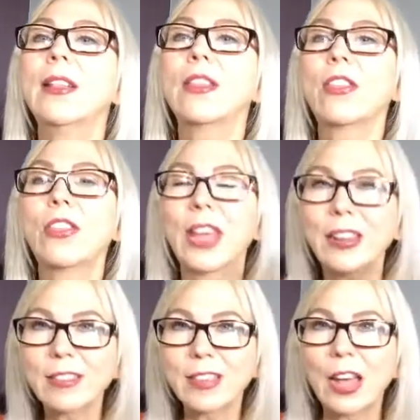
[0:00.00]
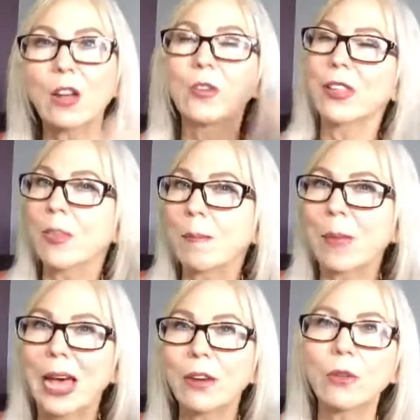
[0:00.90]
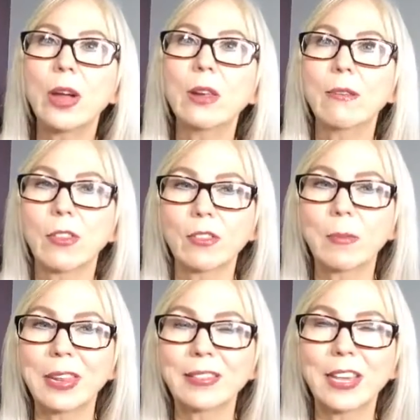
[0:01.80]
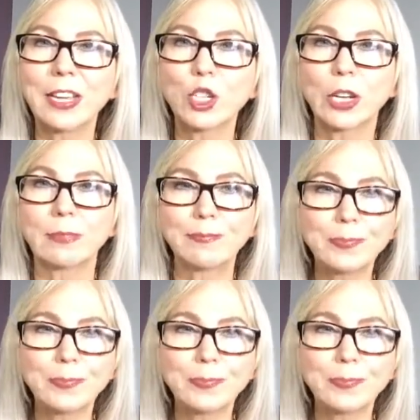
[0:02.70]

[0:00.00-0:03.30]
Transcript: The theta sound in the background of this meditation